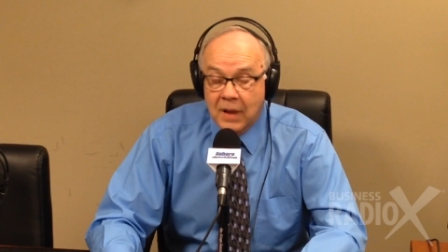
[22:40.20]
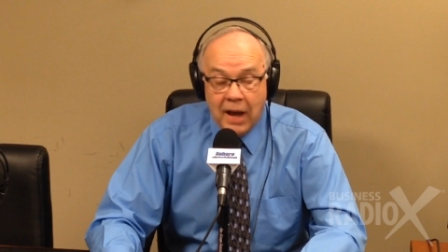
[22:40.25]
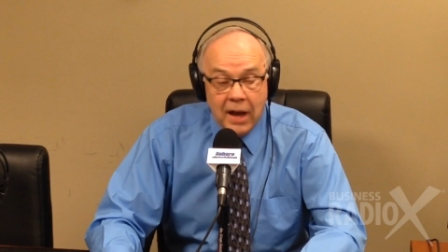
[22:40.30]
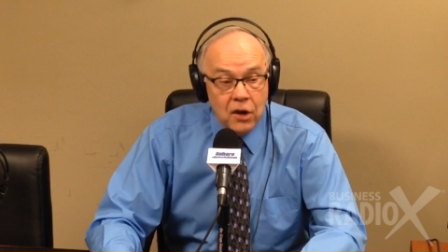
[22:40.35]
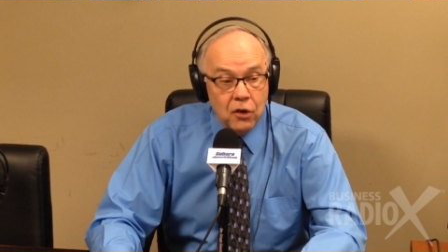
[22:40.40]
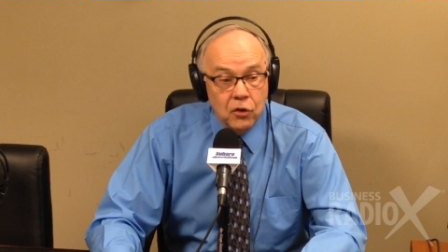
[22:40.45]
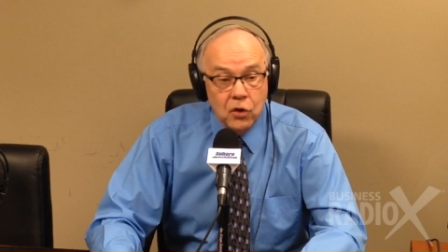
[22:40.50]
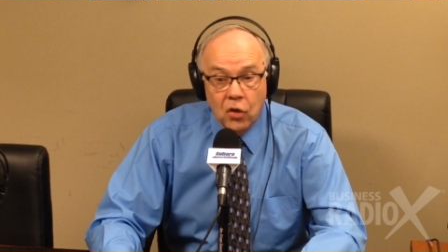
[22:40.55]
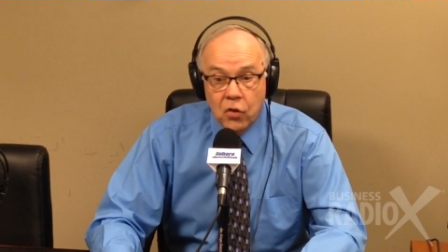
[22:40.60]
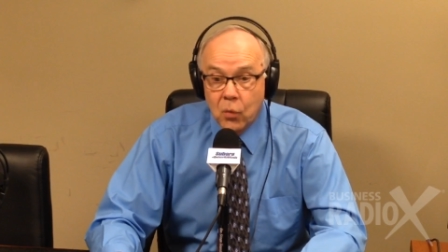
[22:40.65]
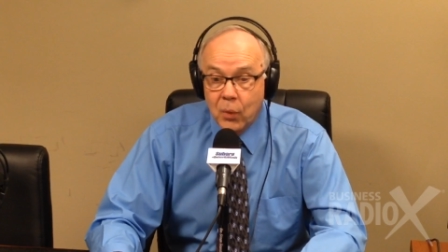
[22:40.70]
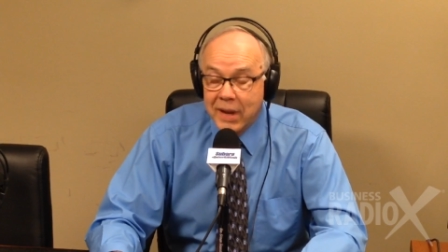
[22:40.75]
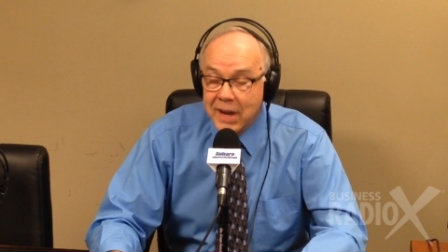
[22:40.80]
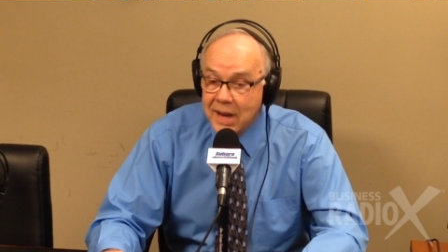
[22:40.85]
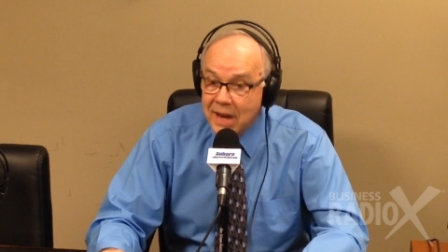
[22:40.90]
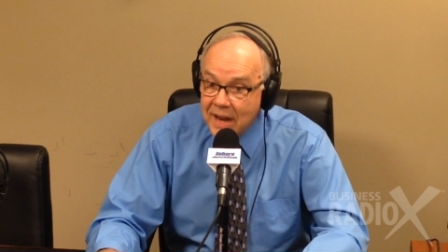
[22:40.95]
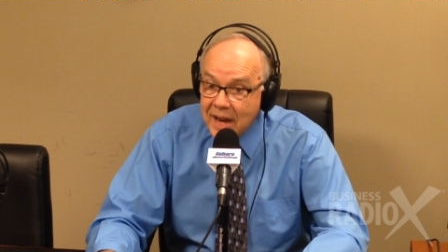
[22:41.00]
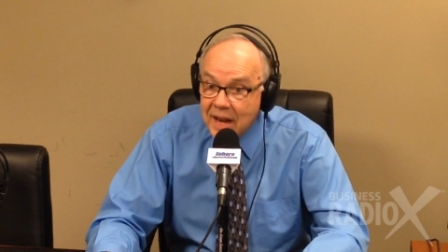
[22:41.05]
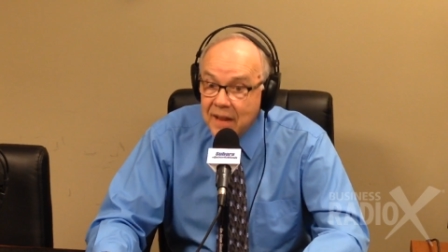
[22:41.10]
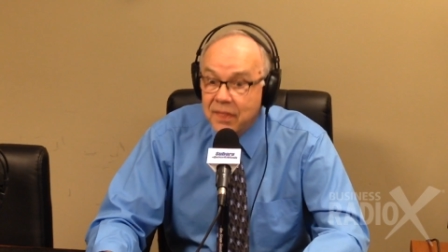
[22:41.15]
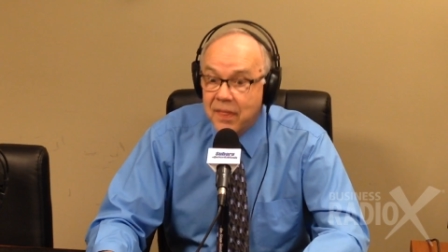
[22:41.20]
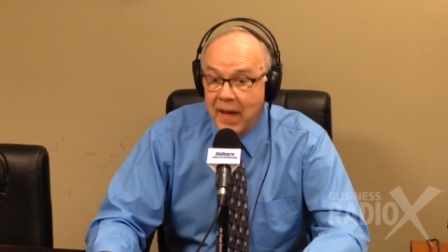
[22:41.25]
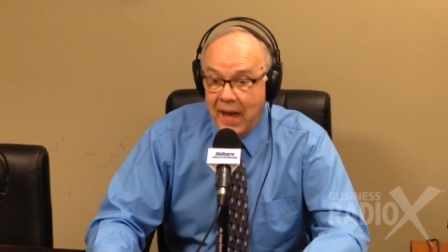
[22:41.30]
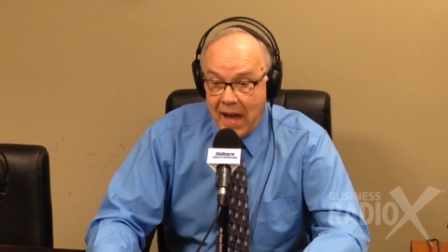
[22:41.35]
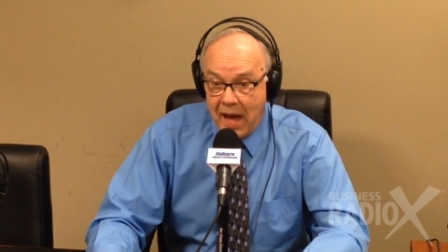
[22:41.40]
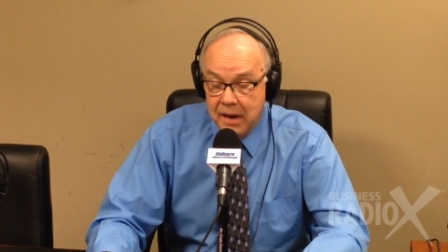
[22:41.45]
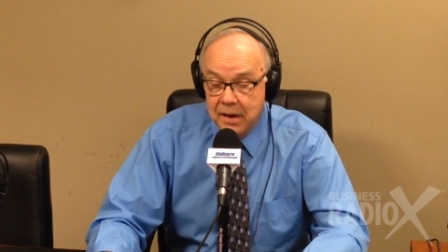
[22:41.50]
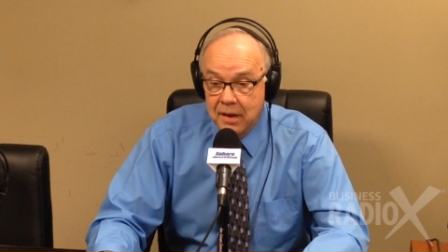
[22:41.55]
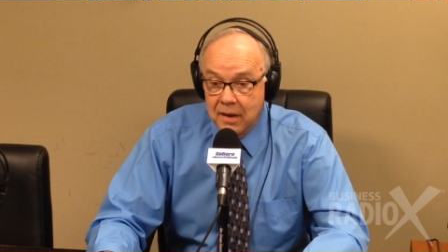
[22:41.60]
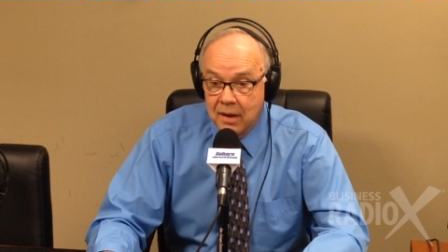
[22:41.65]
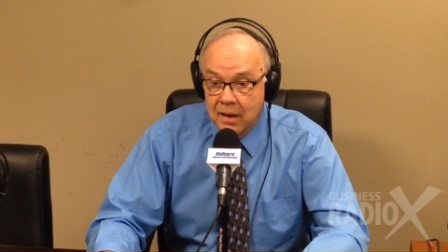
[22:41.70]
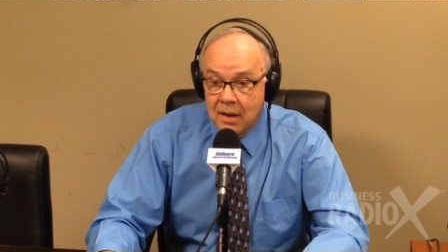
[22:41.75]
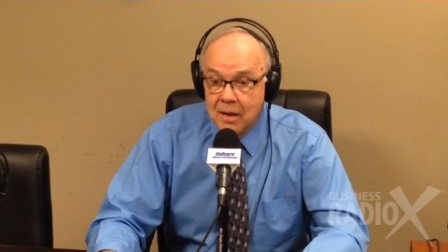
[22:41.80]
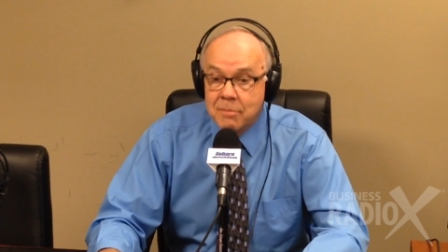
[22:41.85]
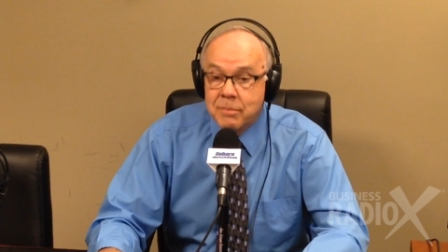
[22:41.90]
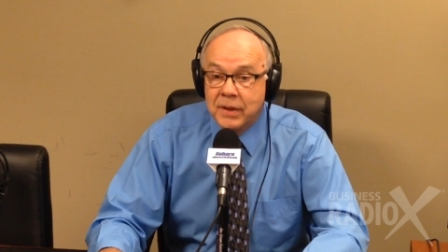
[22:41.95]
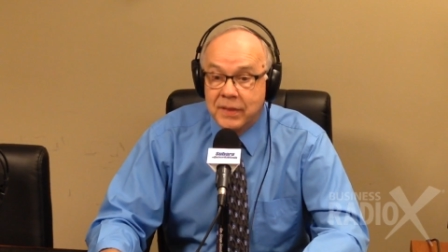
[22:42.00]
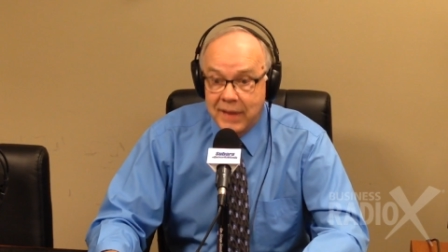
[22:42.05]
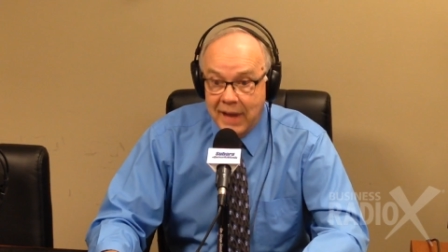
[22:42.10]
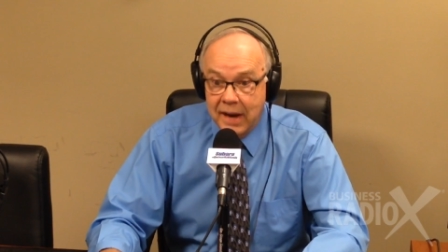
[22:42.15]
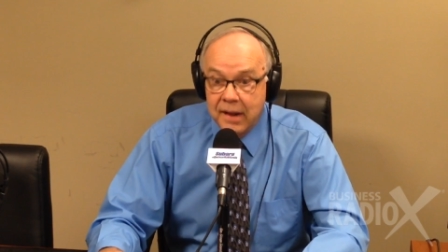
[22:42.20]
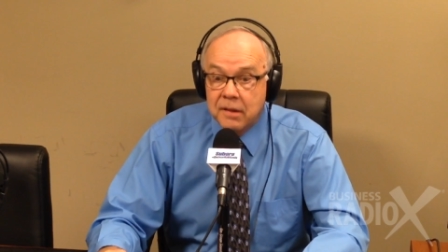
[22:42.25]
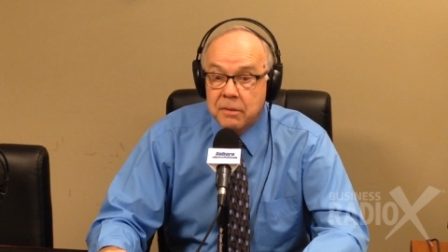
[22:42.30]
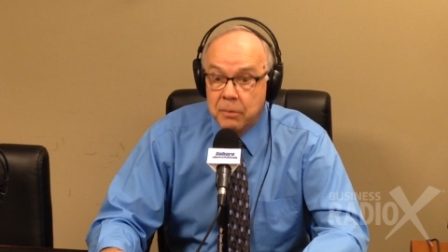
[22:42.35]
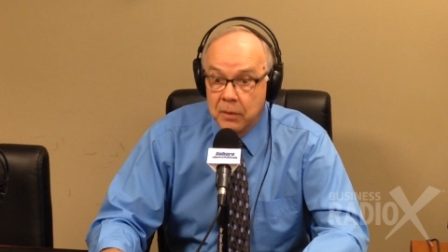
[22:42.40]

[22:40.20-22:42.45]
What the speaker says: I don't know that we need that, but that is,